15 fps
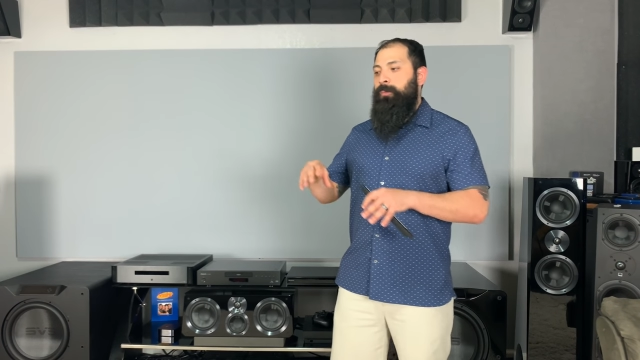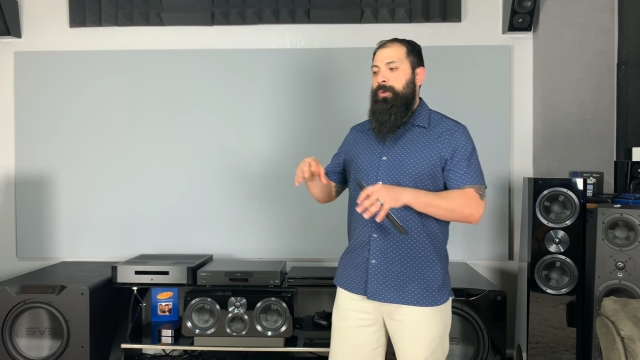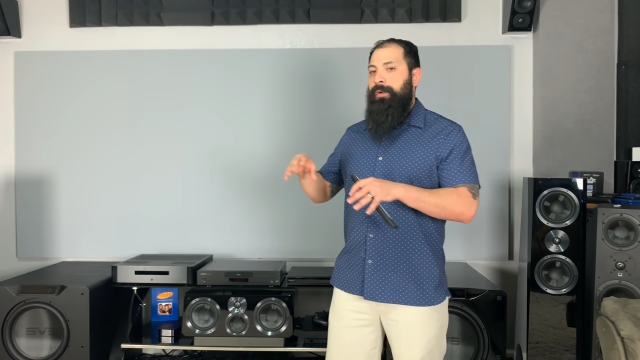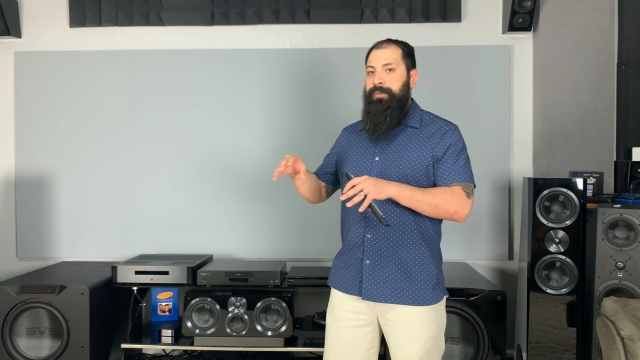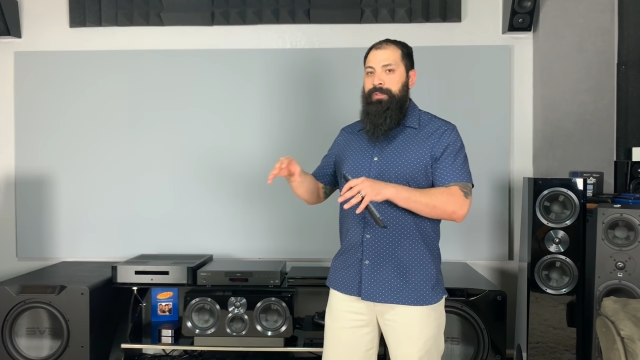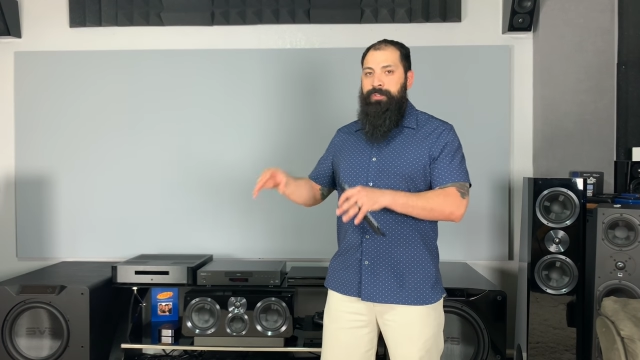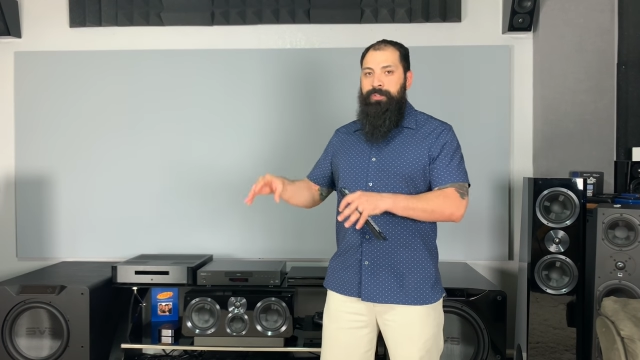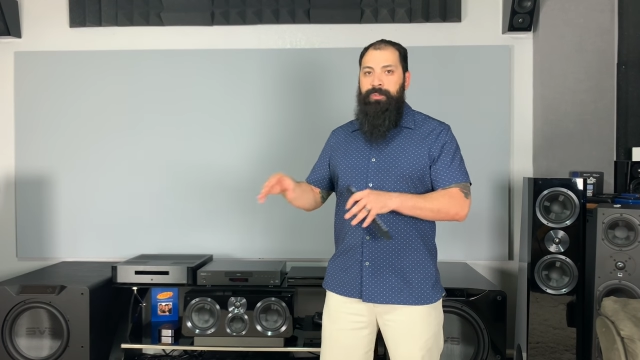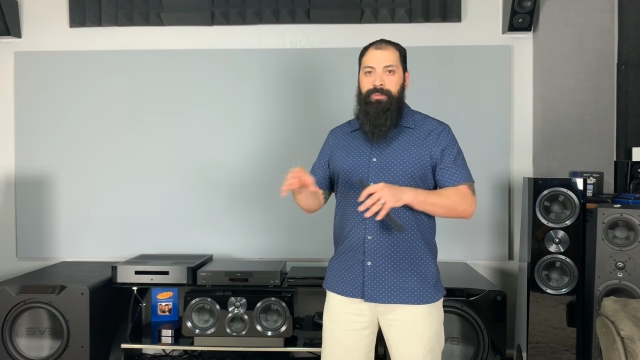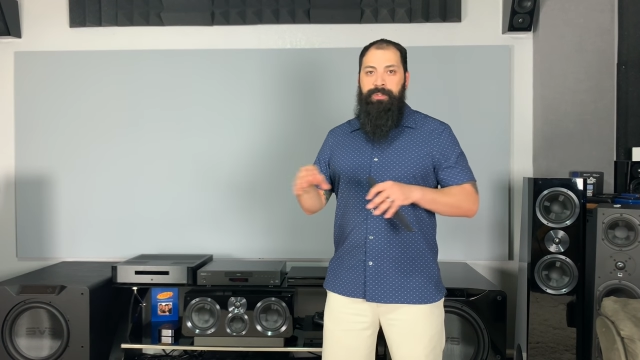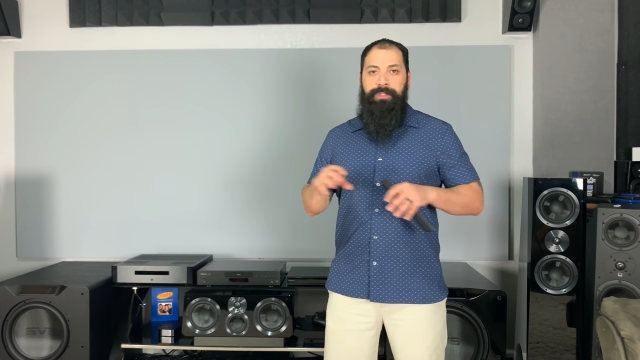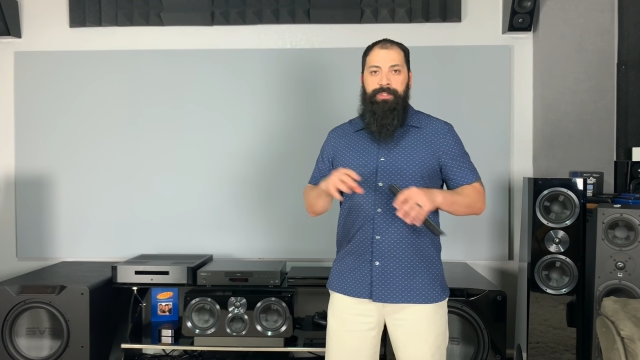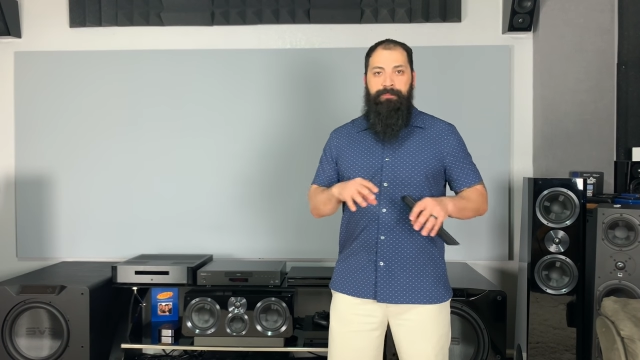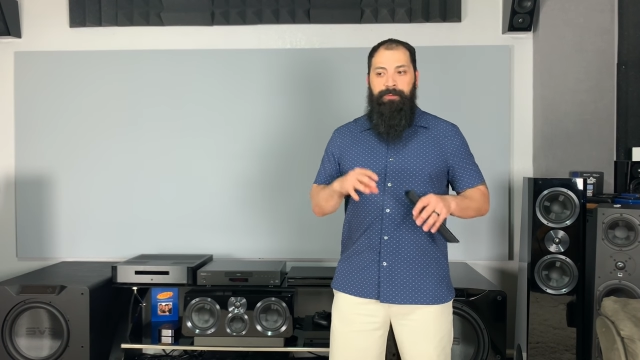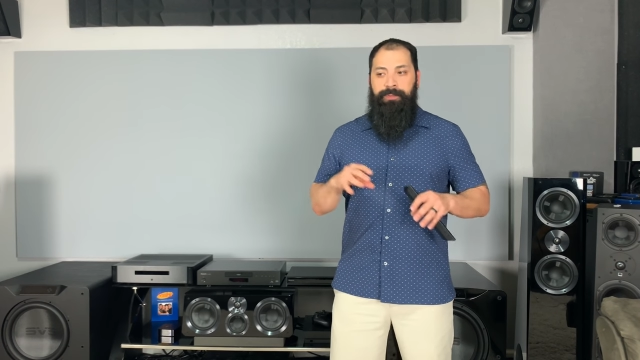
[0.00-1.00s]
whenever you do the
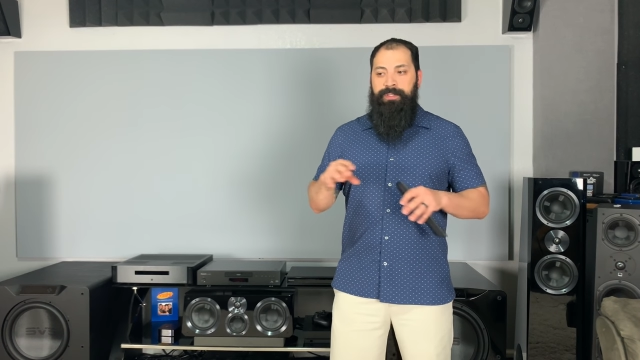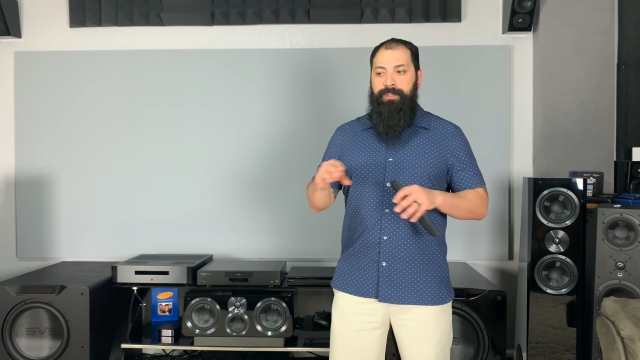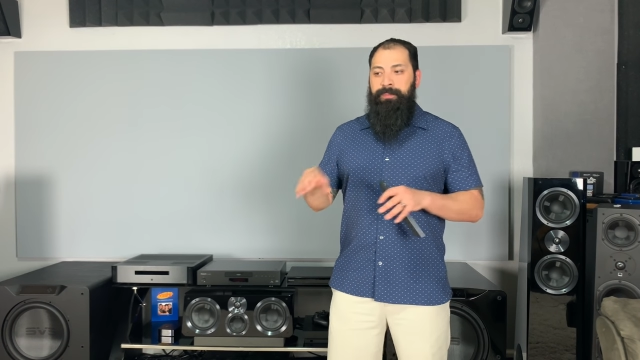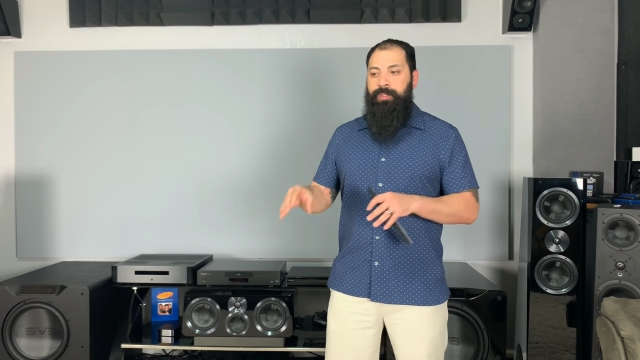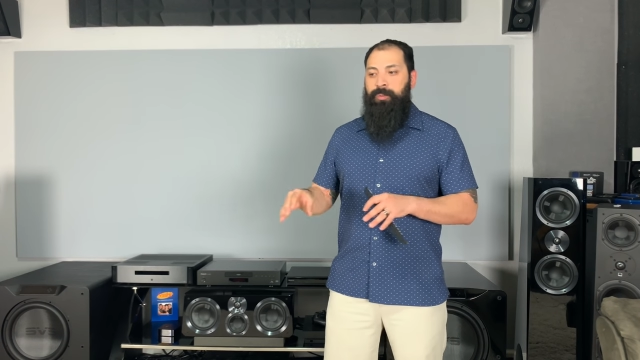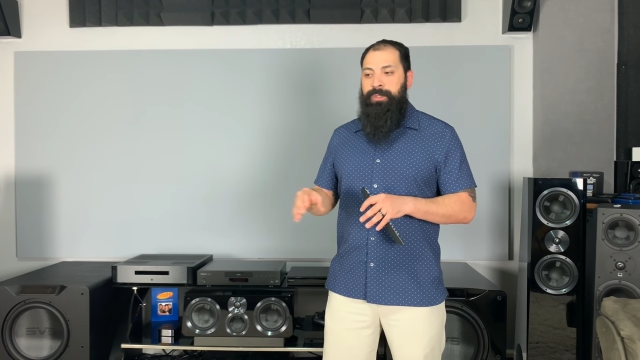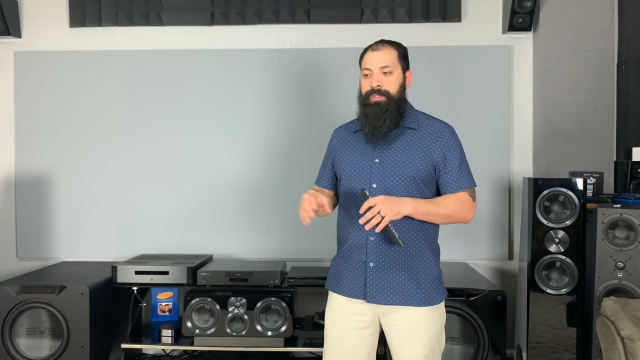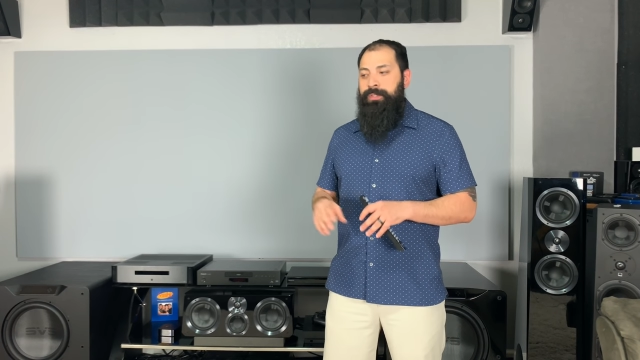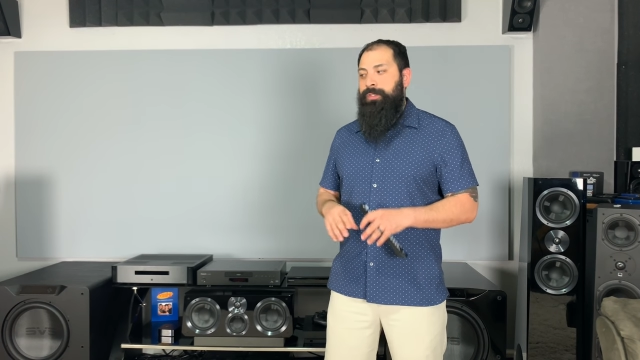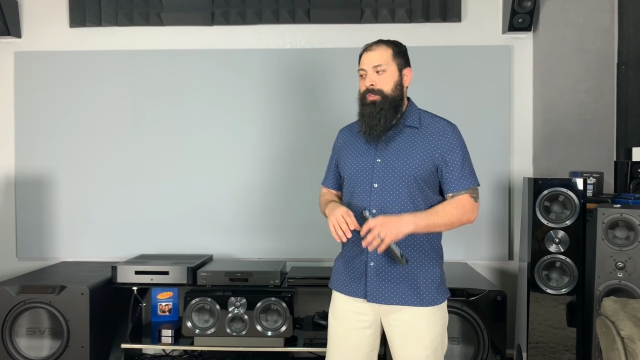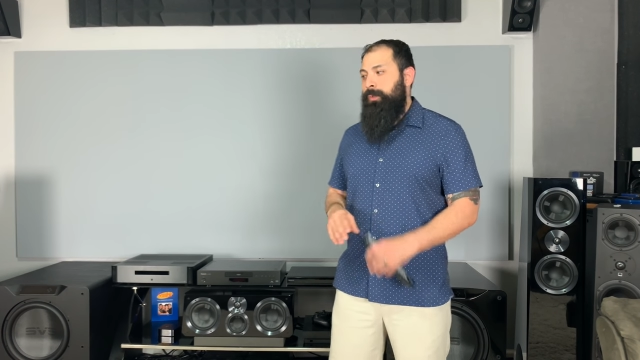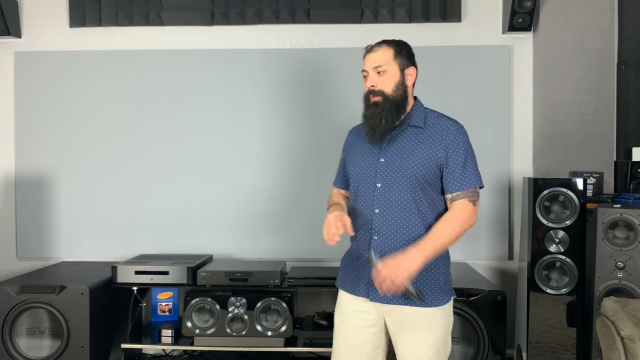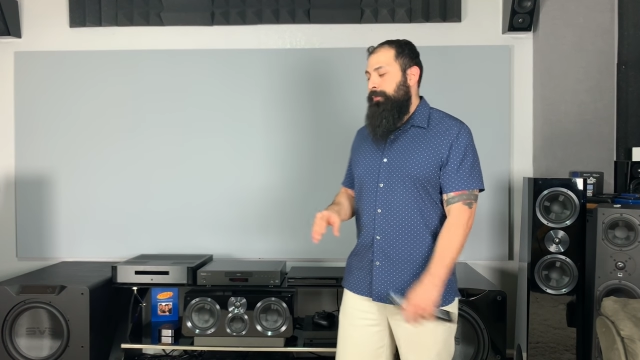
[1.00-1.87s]
difference in between the two,